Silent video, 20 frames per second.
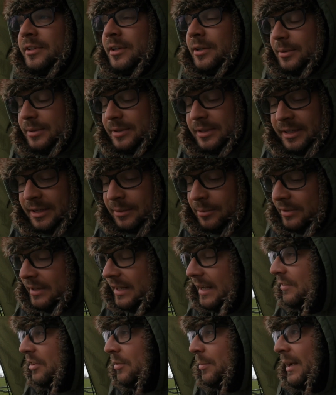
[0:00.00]
So
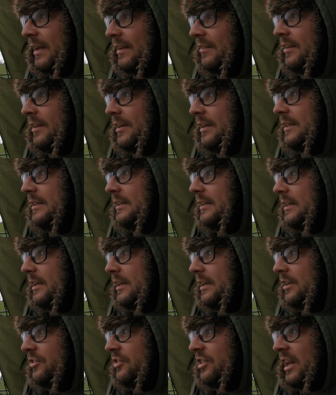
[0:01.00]
get this pasta,
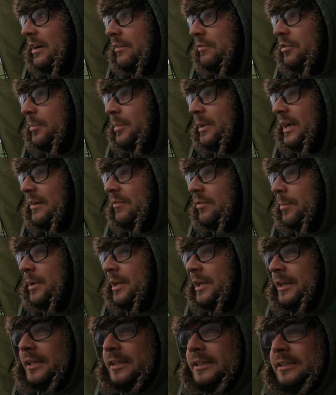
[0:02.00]
chill out for a bit, have a
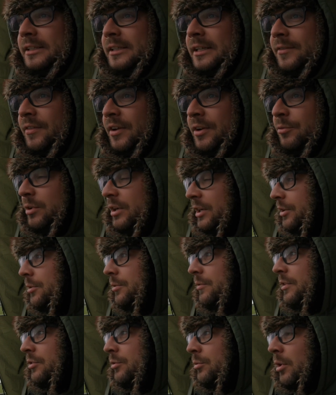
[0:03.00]
beer, and then
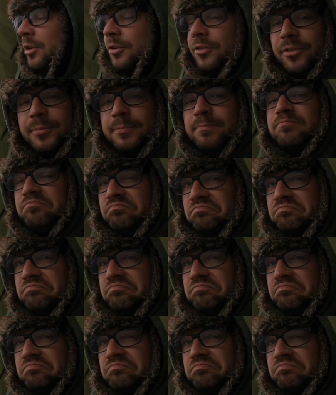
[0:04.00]
redo these rods.